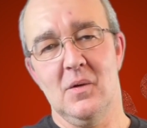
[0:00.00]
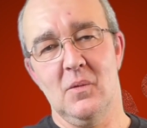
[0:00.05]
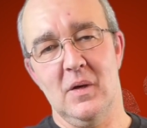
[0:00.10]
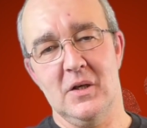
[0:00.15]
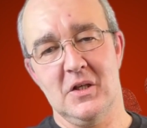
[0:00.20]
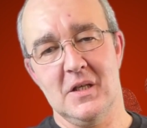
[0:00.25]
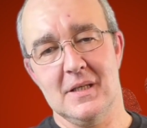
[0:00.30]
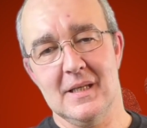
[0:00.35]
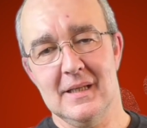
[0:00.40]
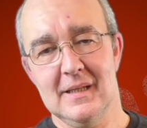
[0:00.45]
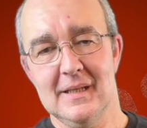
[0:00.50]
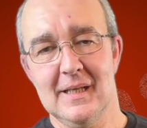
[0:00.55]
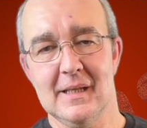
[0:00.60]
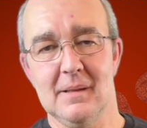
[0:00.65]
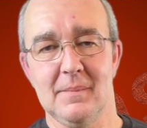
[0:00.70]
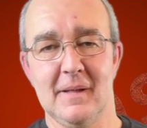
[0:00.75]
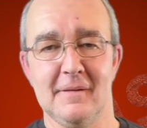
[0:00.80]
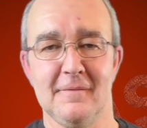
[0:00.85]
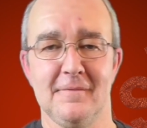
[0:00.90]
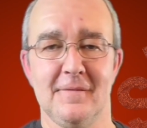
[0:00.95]
which is a
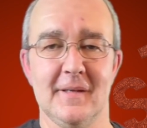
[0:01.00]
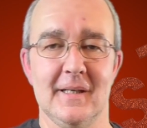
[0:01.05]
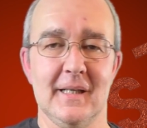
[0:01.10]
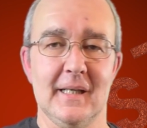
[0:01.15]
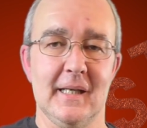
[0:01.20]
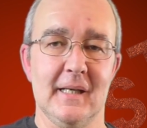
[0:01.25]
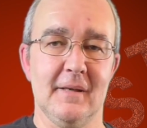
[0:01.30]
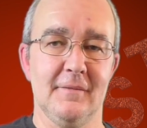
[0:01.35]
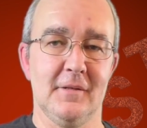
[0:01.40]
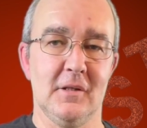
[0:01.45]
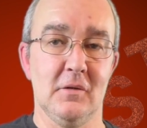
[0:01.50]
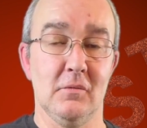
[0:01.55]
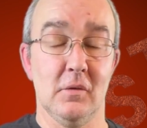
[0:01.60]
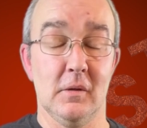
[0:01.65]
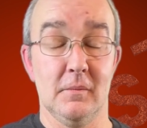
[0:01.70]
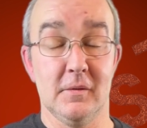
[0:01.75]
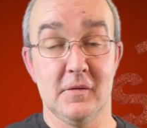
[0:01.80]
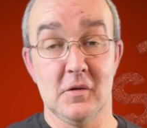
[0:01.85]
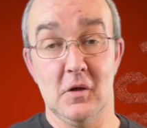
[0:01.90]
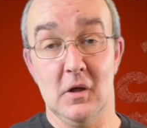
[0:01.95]
little bit fiddly if you
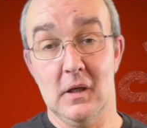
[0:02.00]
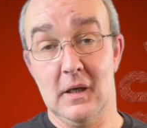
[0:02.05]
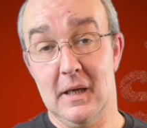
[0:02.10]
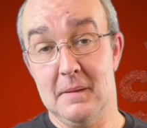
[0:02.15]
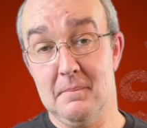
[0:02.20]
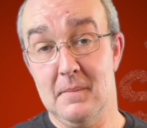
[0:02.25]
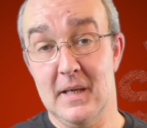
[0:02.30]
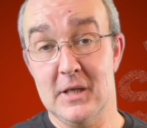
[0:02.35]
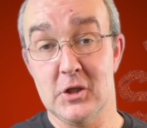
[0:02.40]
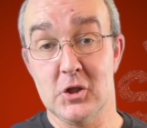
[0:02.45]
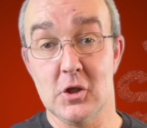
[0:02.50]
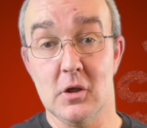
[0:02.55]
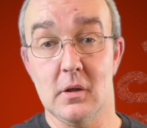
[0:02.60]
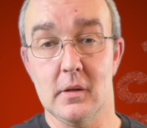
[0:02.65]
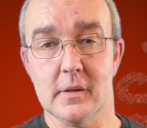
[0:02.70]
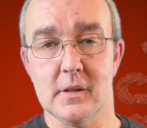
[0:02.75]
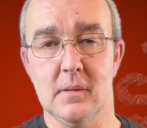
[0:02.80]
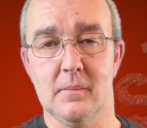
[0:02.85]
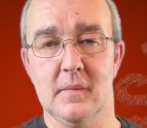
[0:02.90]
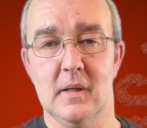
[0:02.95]
were sort of like mid-shot
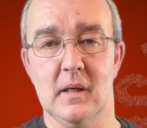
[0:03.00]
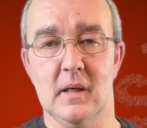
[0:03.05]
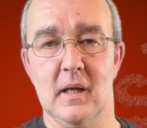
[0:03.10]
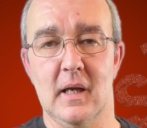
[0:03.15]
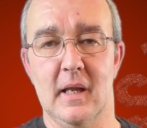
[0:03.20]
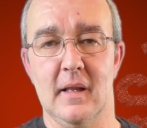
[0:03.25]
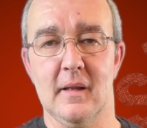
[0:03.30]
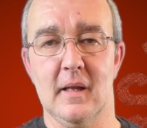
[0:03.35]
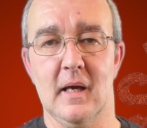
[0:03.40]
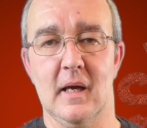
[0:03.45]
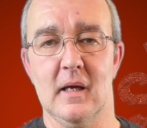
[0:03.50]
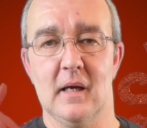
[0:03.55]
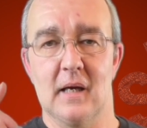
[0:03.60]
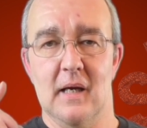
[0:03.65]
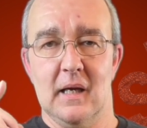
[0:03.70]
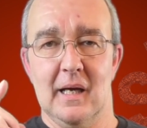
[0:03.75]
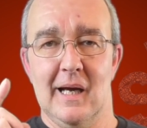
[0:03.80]
or something like that,